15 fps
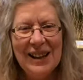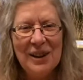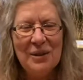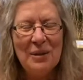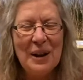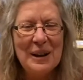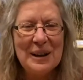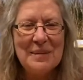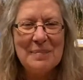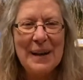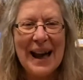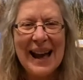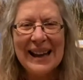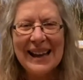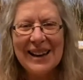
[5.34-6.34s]
Welcome
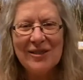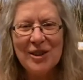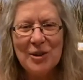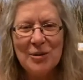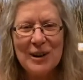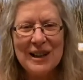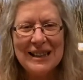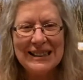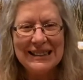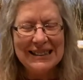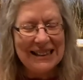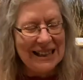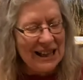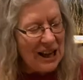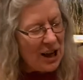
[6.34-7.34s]
back,
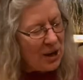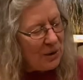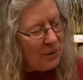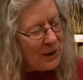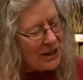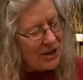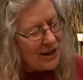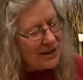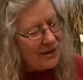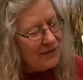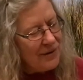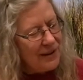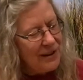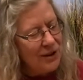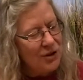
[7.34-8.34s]
everyone. We just
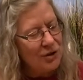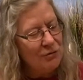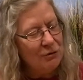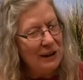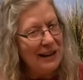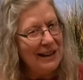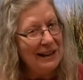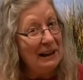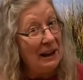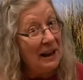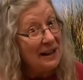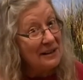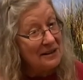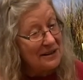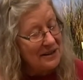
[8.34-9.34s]
finished reading
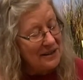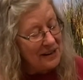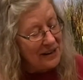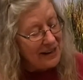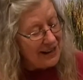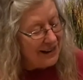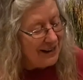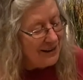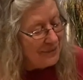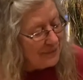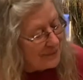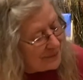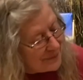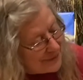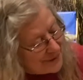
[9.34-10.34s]
and
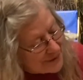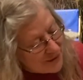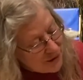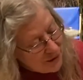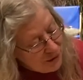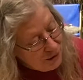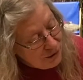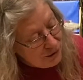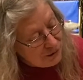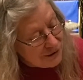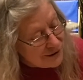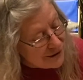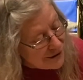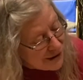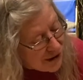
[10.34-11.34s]
singing Over
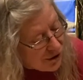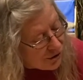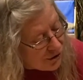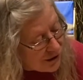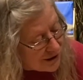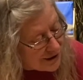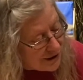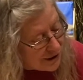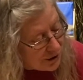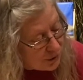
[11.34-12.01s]
in the Arctic